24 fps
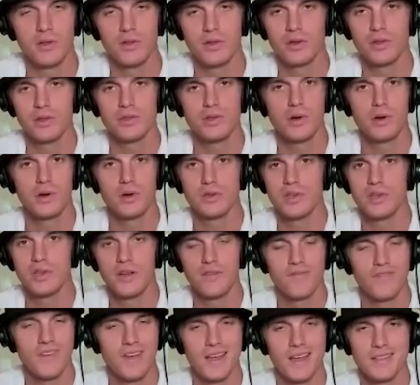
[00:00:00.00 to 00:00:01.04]
on the guitar trying
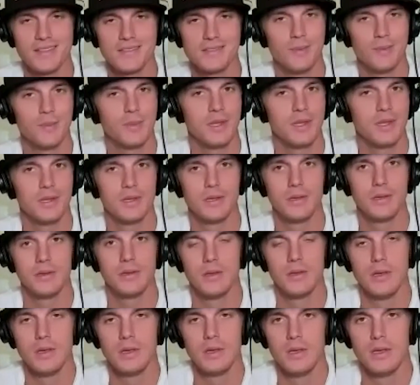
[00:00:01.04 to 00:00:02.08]
to find something,
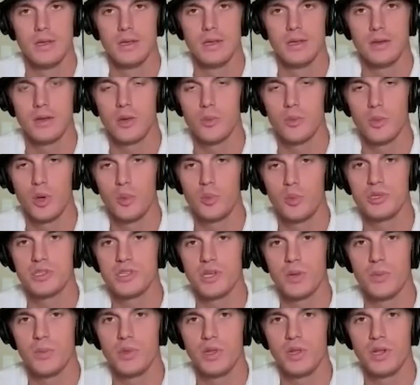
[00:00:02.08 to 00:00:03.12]
come up with
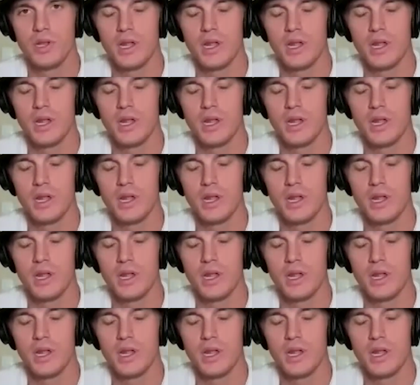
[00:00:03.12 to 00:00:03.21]
something.